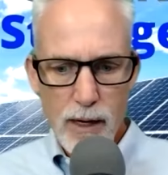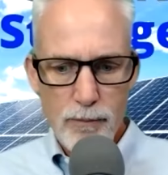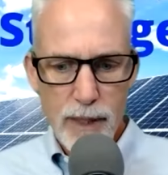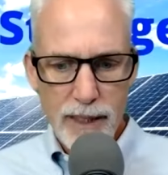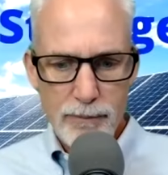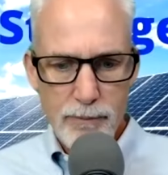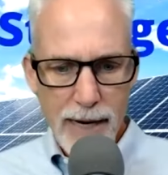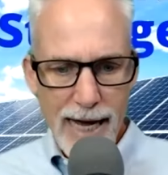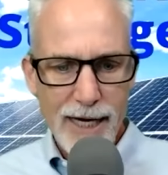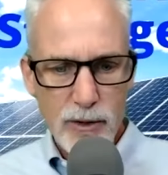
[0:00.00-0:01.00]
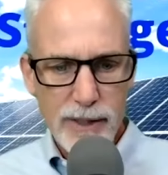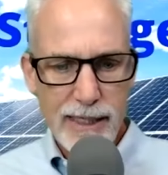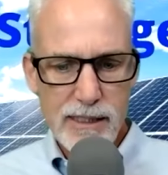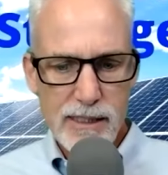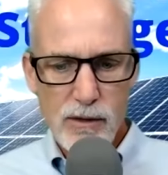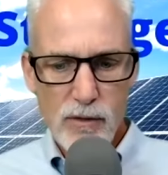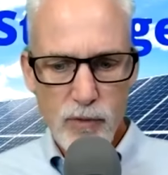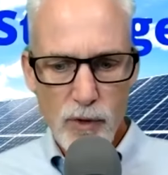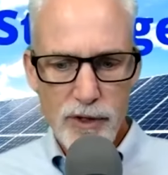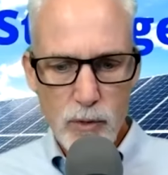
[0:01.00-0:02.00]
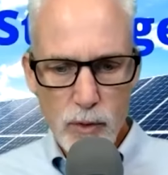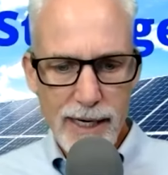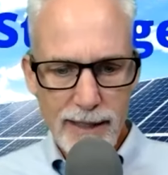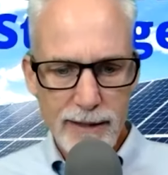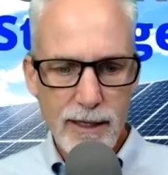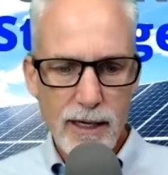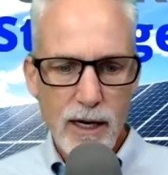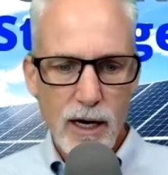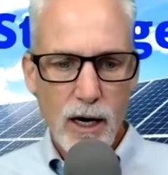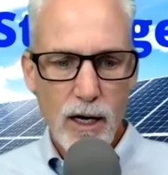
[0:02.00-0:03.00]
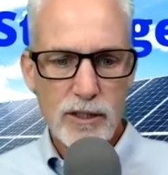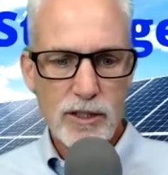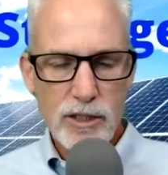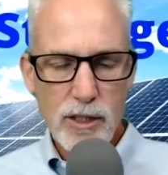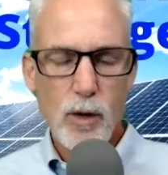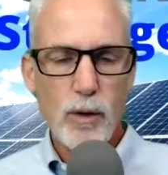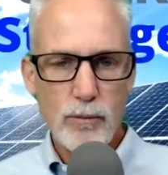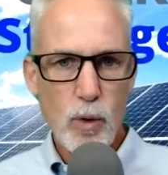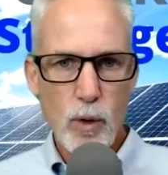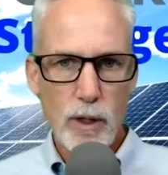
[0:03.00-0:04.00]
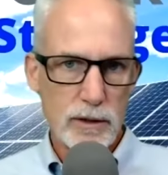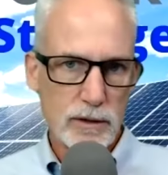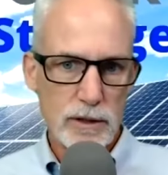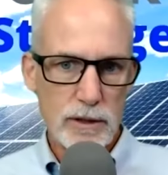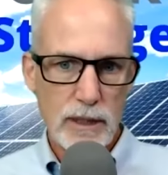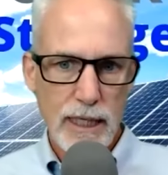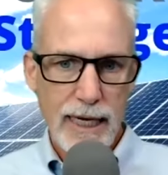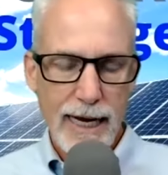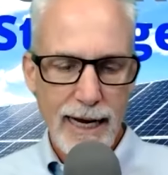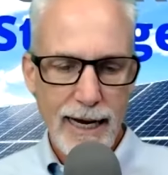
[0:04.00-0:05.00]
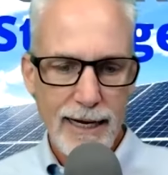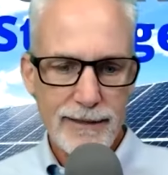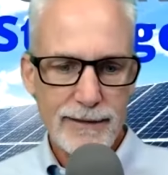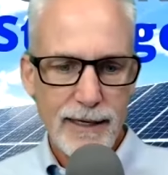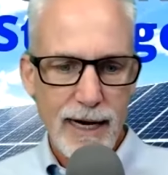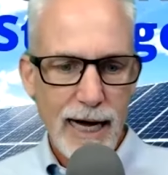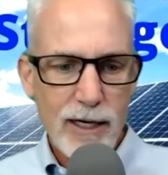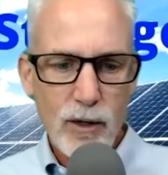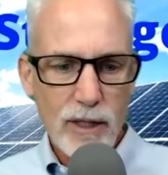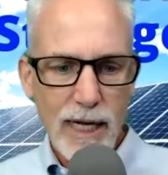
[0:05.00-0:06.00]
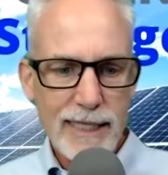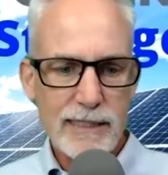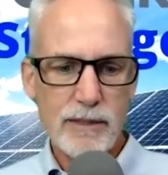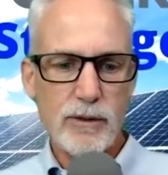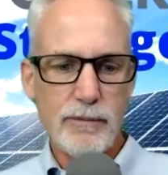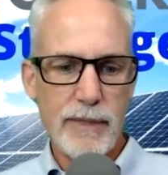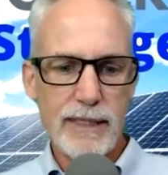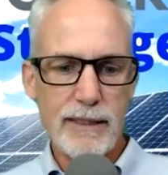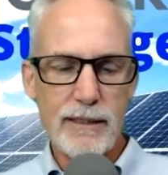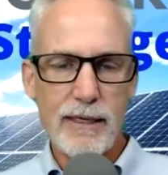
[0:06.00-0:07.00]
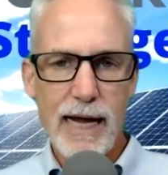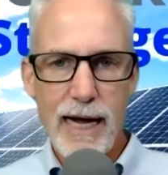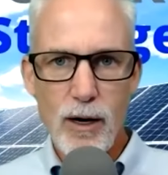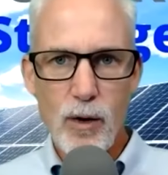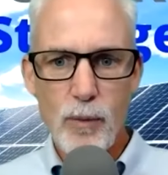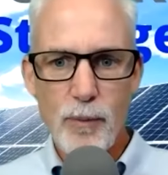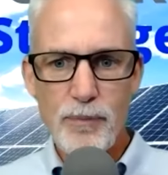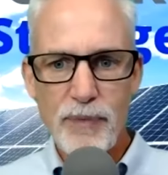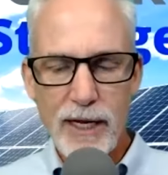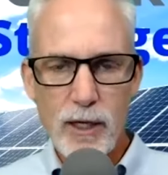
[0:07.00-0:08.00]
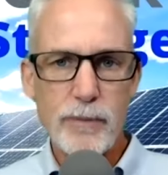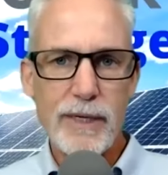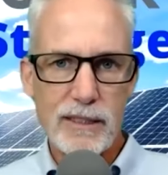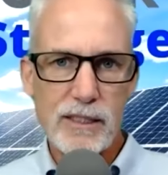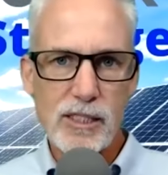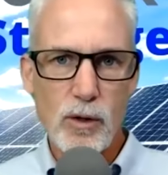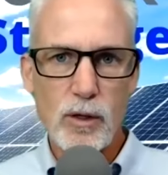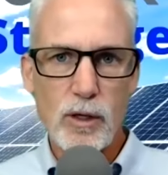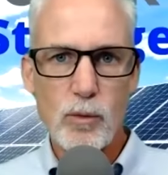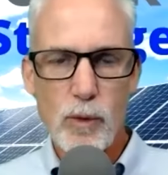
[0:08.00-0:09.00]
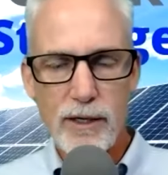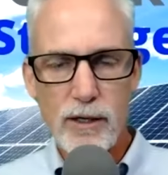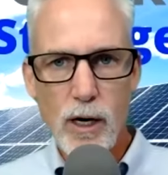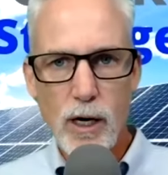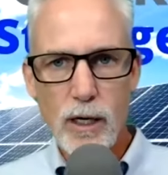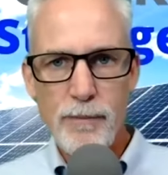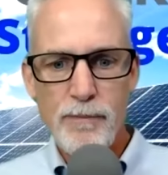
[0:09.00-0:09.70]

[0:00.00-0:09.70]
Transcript: But batteries for the grid are so important. And I don't like to admit how intermittent solar and wind are.